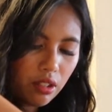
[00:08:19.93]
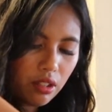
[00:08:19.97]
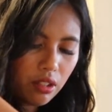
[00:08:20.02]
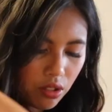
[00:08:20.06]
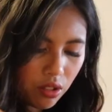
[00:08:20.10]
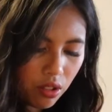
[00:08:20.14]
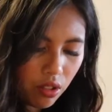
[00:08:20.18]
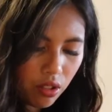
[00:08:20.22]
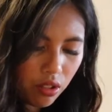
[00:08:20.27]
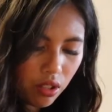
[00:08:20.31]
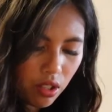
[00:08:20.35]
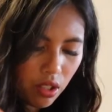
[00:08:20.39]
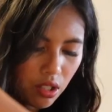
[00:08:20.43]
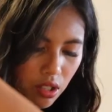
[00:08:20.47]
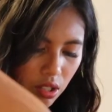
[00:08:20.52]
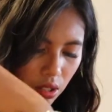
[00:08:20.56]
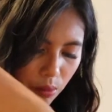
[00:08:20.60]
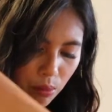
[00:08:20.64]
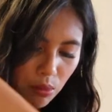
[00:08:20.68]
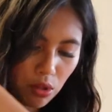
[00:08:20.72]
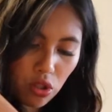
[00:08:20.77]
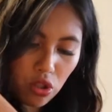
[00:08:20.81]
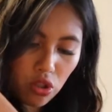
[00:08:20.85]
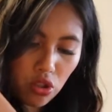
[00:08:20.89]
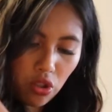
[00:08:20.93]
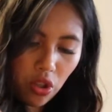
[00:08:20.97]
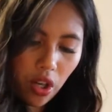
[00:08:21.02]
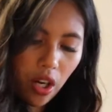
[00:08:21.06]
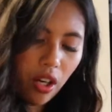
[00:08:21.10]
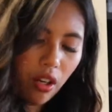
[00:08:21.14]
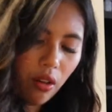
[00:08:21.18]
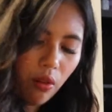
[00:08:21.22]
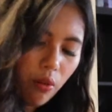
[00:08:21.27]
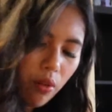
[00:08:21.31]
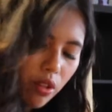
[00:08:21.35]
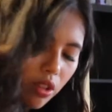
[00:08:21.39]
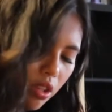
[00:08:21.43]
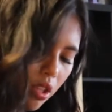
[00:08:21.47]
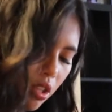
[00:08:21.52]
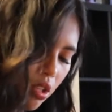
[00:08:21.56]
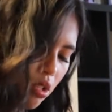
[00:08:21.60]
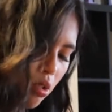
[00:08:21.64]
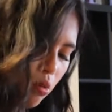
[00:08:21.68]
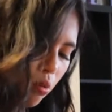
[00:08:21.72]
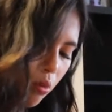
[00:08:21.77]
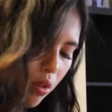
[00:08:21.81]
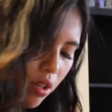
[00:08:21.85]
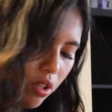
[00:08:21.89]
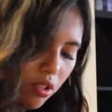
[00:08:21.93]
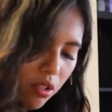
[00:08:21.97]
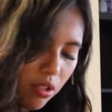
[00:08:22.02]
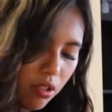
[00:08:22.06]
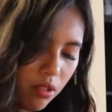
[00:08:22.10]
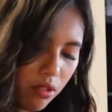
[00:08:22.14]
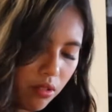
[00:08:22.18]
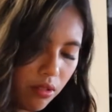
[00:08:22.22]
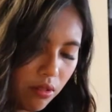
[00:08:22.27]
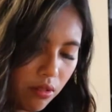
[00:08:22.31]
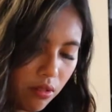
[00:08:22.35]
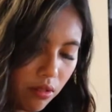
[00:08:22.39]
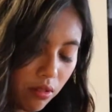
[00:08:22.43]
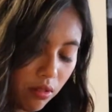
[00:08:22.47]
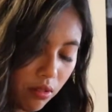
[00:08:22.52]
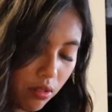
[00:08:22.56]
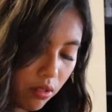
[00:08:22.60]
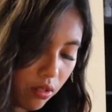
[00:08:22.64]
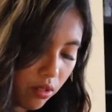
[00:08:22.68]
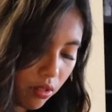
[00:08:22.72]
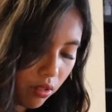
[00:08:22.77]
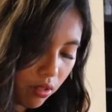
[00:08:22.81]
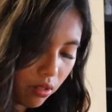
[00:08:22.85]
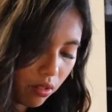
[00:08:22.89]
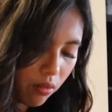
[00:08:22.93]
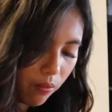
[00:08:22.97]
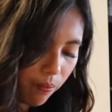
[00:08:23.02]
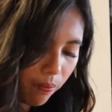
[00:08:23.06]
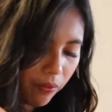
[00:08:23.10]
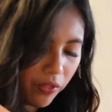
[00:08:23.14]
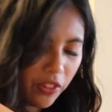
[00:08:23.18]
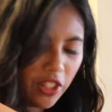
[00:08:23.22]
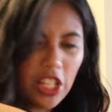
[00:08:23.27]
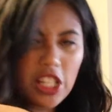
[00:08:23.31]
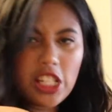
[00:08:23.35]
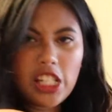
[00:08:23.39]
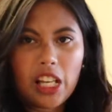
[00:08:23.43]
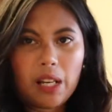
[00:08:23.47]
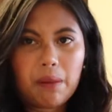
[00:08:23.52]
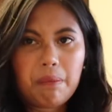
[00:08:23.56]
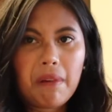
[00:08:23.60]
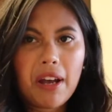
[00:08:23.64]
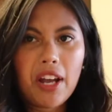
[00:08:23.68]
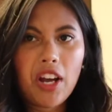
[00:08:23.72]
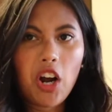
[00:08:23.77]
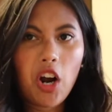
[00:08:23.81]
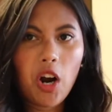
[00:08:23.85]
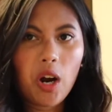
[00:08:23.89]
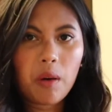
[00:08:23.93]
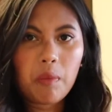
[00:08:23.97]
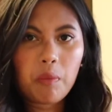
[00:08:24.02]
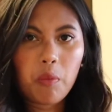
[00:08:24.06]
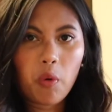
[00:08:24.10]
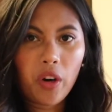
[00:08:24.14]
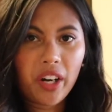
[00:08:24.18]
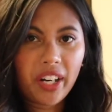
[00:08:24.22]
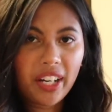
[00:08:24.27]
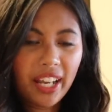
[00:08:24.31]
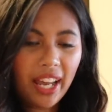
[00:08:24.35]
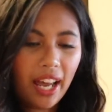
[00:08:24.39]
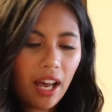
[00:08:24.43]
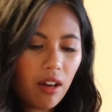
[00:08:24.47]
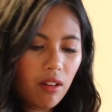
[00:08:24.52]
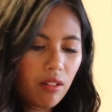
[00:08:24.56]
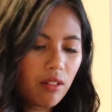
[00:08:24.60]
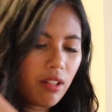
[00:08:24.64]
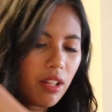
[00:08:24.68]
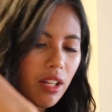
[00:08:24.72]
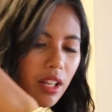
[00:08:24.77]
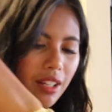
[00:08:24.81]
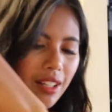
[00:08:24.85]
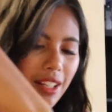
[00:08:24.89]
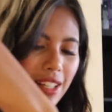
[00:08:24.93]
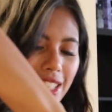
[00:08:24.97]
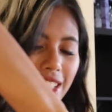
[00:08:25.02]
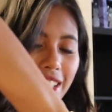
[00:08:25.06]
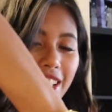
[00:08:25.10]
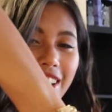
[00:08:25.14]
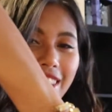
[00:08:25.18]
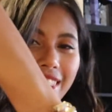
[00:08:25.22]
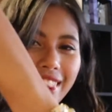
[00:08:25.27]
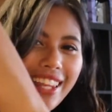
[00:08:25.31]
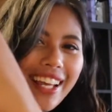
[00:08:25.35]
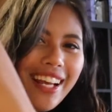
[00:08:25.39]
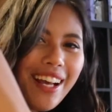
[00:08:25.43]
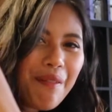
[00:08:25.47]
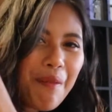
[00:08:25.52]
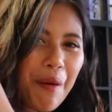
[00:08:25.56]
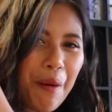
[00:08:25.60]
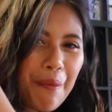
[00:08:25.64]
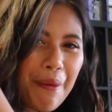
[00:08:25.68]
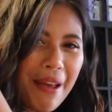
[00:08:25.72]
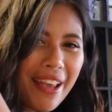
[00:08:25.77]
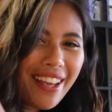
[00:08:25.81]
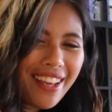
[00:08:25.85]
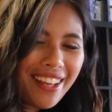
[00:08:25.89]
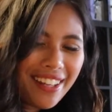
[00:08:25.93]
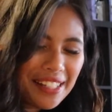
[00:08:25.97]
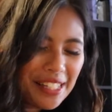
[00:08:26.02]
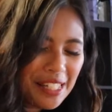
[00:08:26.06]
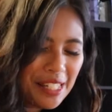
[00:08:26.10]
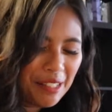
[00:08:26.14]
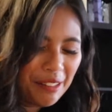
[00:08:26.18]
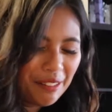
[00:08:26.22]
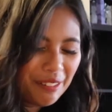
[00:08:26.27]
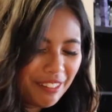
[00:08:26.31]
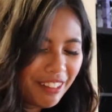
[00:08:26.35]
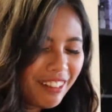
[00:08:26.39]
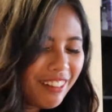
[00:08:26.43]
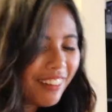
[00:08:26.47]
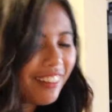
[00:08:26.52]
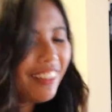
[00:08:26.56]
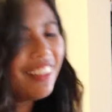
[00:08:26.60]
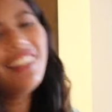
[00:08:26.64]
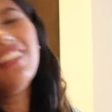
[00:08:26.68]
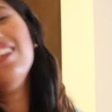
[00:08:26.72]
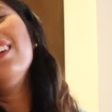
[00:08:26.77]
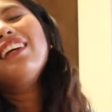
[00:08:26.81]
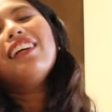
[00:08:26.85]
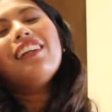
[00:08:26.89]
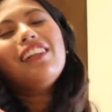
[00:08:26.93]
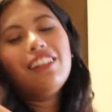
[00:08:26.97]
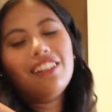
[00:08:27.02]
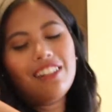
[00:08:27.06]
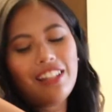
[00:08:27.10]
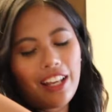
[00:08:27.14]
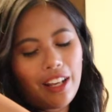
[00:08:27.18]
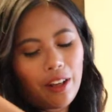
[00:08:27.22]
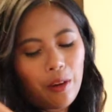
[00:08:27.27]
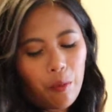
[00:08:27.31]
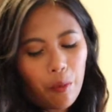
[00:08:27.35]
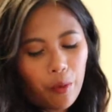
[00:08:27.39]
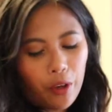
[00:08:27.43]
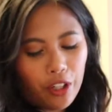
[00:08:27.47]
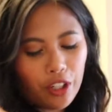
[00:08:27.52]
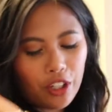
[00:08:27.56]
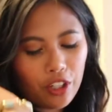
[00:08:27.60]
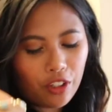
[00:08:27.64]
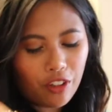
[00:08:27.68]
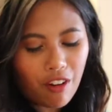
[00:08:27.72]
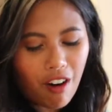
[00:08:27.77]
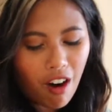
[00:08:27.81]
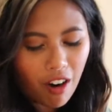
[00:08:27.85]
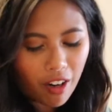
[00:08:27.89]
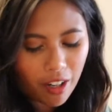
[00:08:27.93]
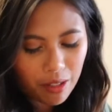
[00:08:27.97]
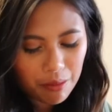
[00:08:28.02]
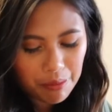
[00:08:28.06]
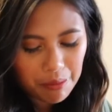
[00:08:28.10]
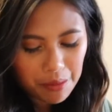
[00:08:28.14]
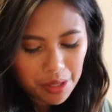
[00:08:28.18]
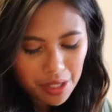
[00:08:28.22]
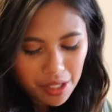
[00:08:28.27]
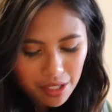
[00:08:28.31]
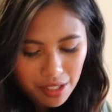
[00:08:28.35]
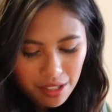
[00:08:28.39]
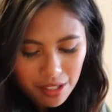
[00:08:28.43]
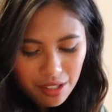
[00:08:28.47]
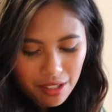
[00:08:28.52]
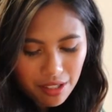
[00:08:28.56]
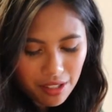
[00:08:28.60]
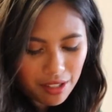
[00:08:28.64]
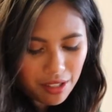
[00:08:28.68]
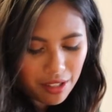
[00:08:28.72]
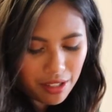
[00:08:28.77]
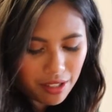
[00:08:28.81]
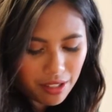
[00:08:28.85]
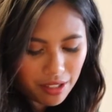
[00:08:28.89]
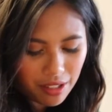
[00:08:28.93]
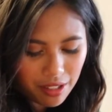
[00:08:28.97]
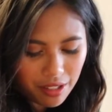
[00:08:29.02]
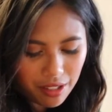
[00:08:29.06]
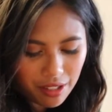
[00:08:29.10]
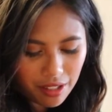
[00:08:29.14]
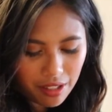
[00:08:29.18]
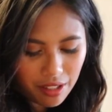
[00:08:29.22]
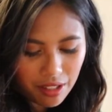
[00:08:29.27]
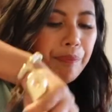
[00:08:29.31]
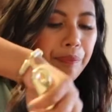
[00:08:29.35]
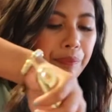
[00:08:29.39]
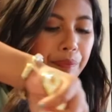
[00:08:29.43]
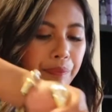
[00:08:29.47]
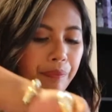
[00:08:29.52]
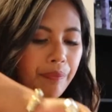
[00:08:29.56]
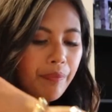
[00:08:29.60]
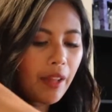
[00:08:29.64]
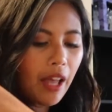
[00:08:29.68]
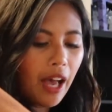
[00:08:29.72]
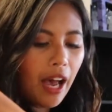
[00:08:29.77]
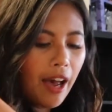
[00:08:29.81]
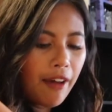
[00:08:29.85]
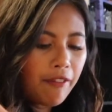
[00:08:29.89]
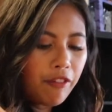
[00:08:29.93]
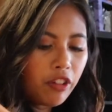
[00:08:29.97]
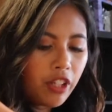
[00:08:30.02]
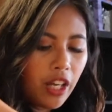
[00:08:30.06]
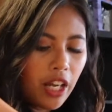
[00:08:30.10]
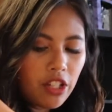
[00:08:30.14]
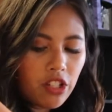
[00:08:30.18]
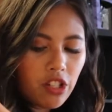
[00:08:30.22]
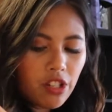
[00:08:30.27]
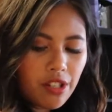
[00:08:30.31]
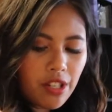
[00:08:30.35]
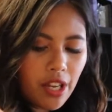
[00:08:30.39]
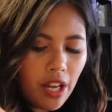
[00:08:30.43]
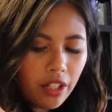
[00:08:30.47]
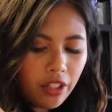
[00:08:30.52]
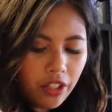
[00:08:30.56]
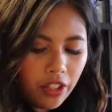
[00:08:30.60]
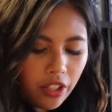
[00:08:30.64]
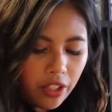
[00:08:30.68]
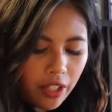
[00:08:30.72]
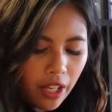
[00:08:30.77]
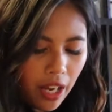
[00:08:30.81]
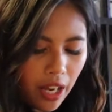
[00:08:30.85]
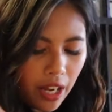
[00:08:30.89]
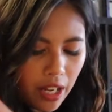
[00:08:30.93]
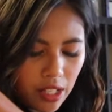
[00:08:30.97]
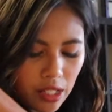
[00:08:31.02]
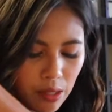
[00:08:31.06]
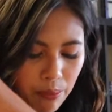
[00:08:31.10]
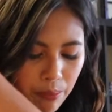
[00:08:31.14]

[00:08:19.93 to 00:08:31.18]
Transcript: So you need some strength with this one. It's like my arm workout. That's a good thing about baking too. You like work your arms. I forgot to tell you guys,